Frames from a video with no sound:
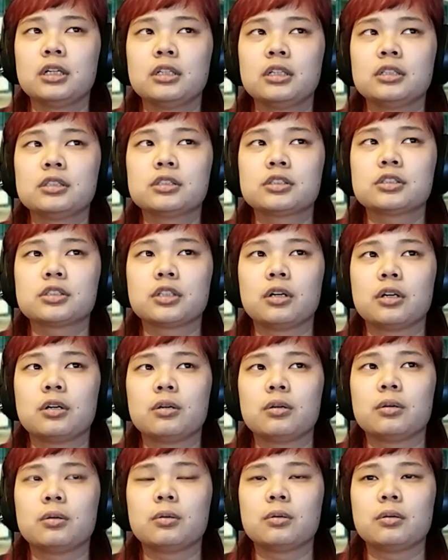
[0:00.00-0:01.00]

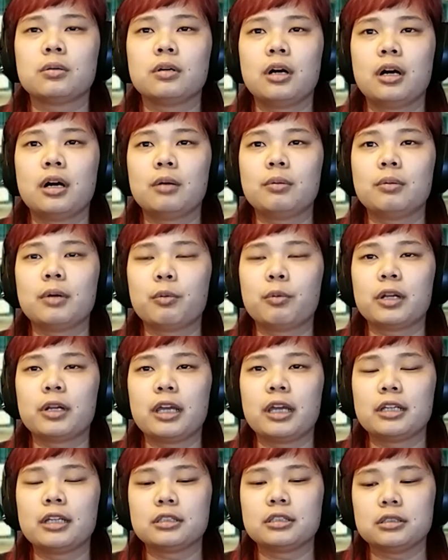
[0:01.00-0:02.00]
So I went
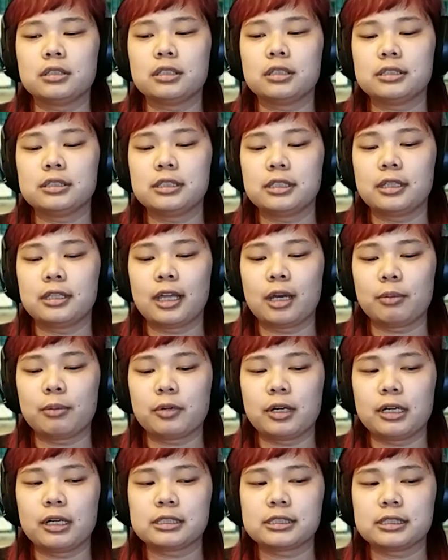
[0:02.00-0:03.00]
ahead and did that
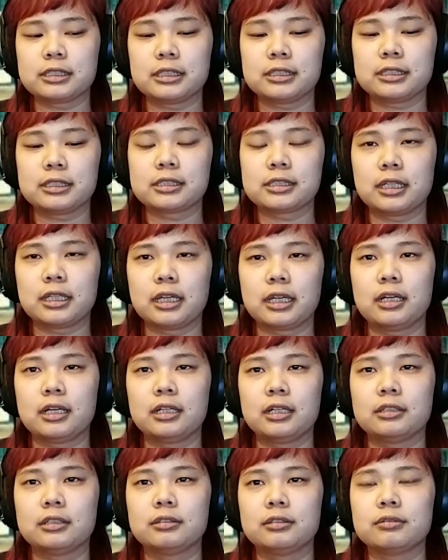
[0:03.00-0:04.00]
process,
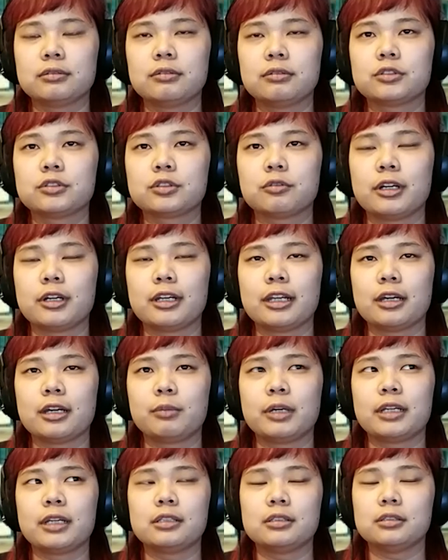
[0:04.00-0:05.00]
and so right
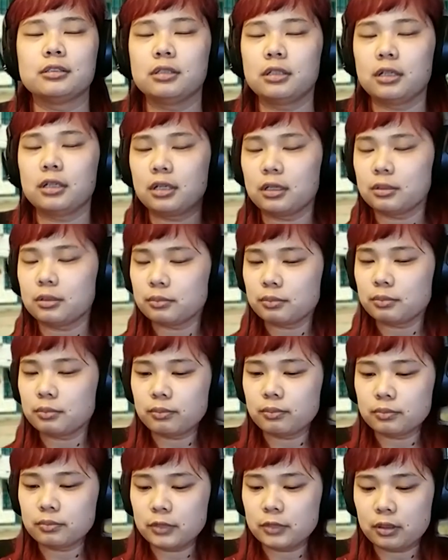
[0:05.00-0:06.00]
now
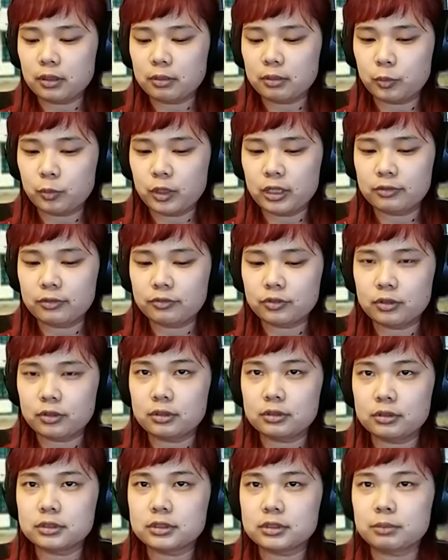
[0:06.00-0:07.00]
I'm waiting
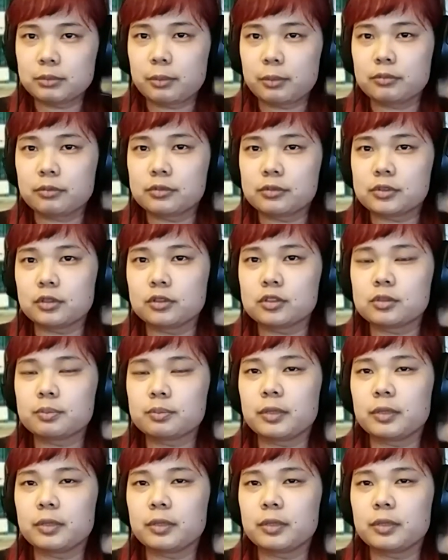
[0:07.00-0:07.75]
for some type of results.